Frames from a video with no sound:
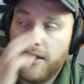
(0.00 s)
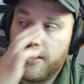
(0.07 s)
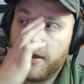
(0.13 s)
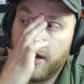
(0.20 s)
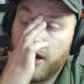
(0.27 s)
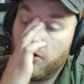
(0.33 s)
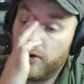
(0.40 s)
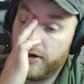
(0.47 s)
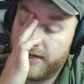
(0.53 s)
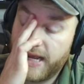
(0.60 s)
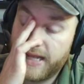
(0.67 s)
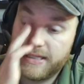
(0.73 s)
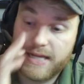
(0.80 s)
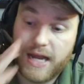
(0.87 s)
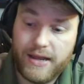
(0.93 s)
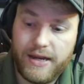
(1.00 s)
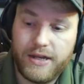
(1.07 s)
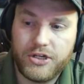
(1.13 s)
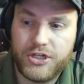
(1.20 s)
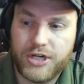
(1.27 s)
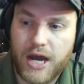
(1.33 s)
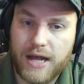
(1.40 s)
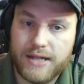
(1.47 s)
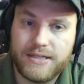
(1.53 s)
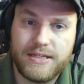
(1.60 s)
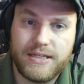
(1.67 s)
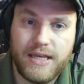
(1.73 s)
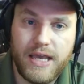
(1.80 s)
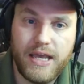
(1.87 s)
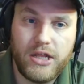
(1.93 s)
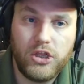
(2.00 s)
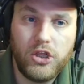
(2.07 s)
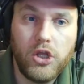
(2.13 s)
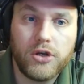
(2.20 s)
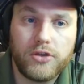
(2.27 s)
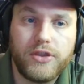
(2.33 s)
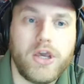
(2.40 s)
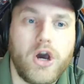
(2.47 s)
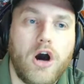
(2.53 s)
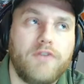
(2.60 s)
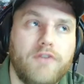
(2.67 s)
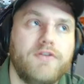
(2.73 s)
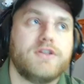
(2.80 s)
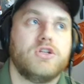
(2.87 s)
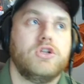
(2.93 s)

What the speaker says: When Dayton's not hitting shots, the offense